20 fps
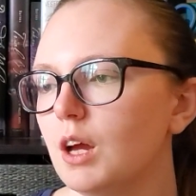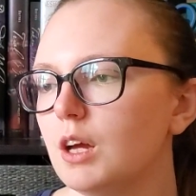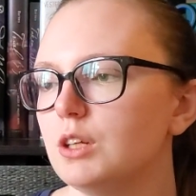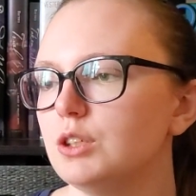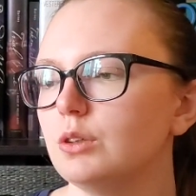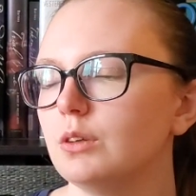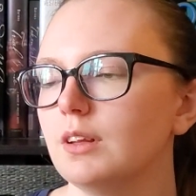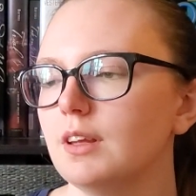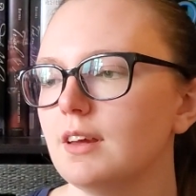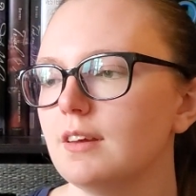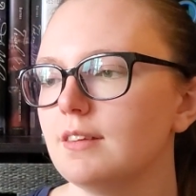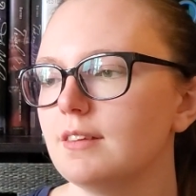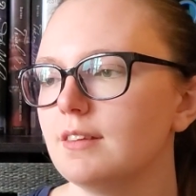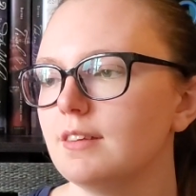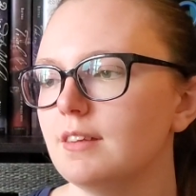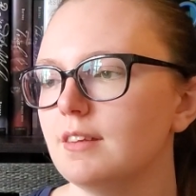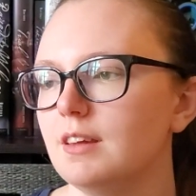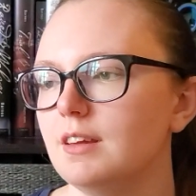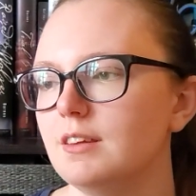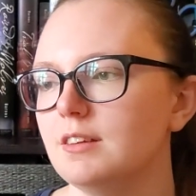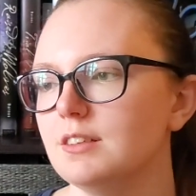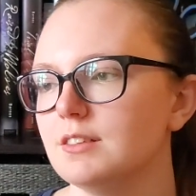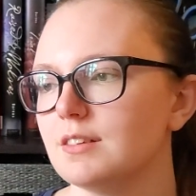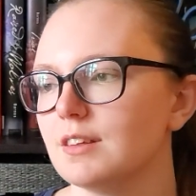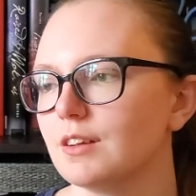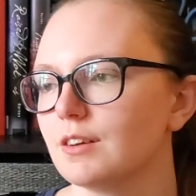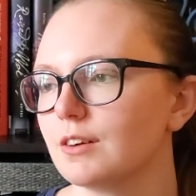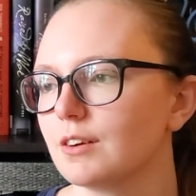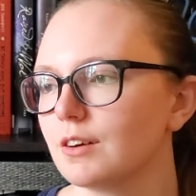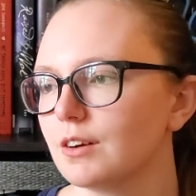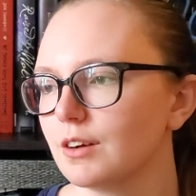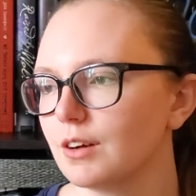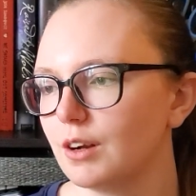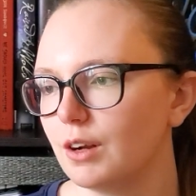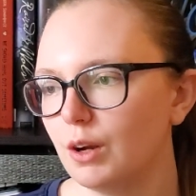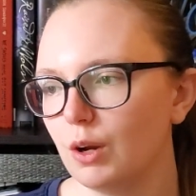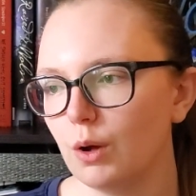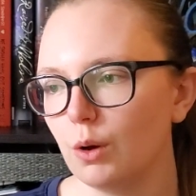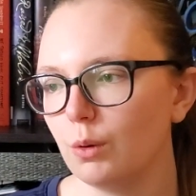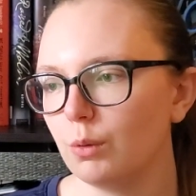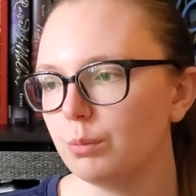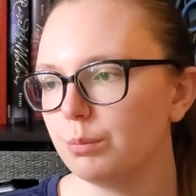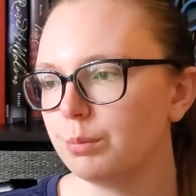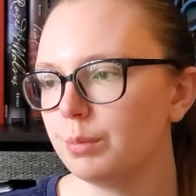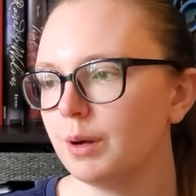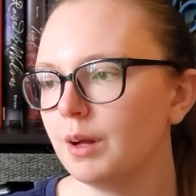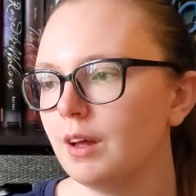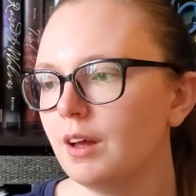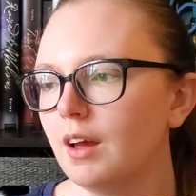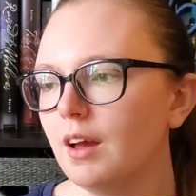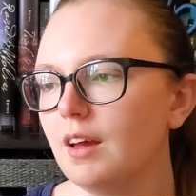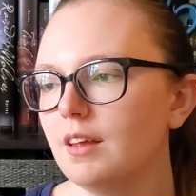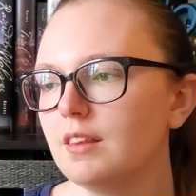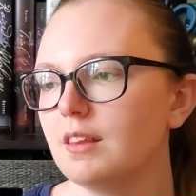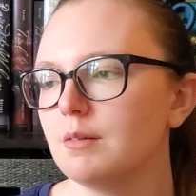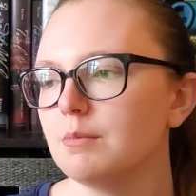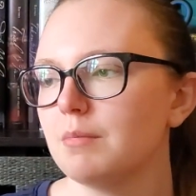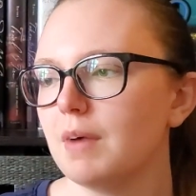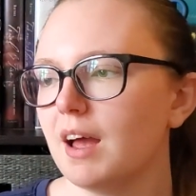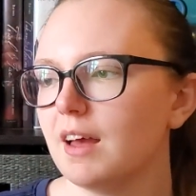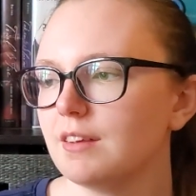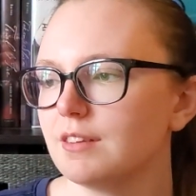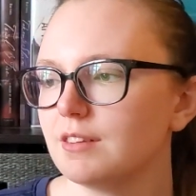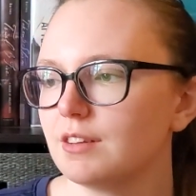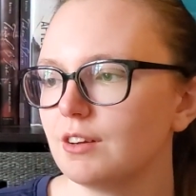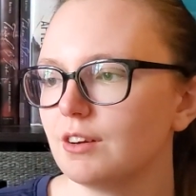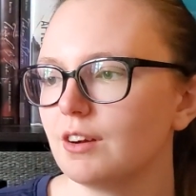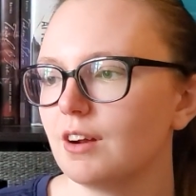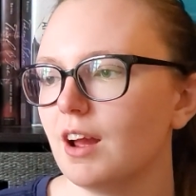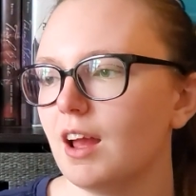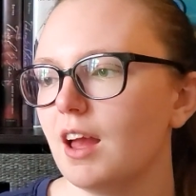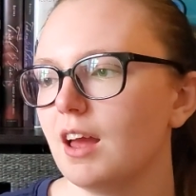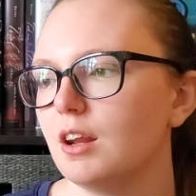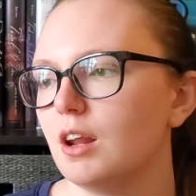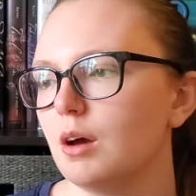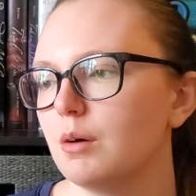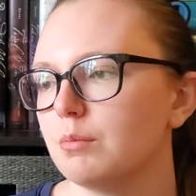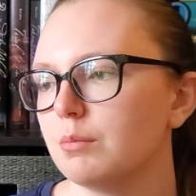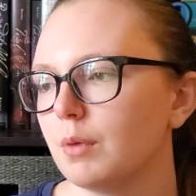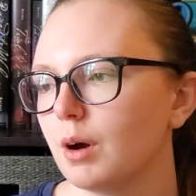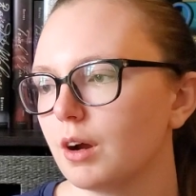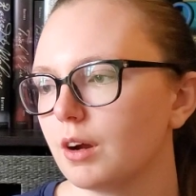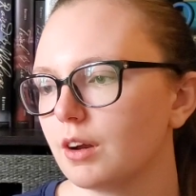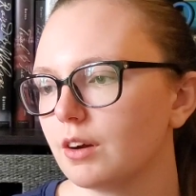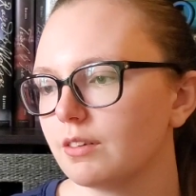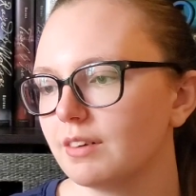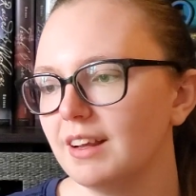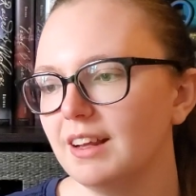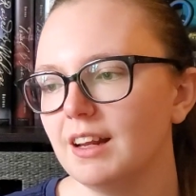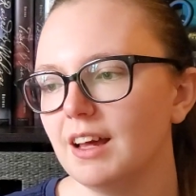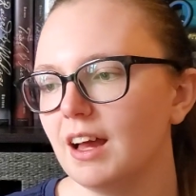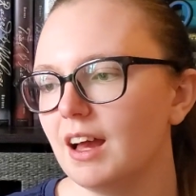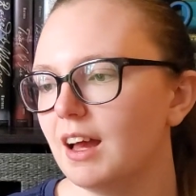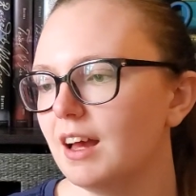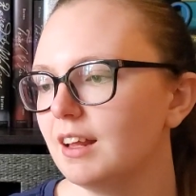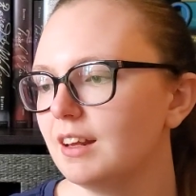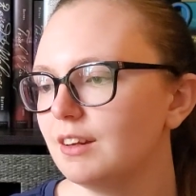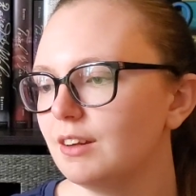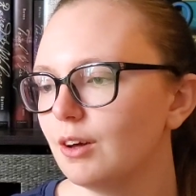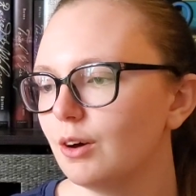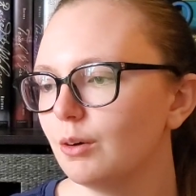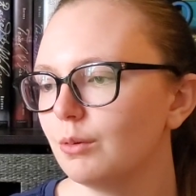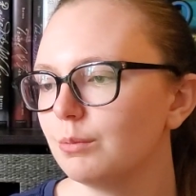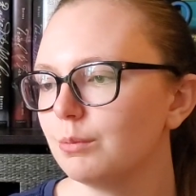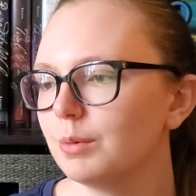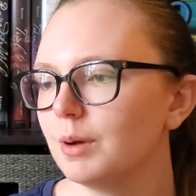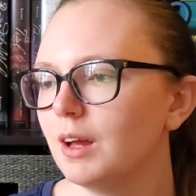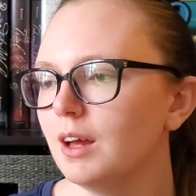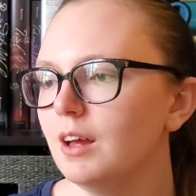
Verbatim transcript: Julius Caesar. Nope. The Master and Margarita. Nope.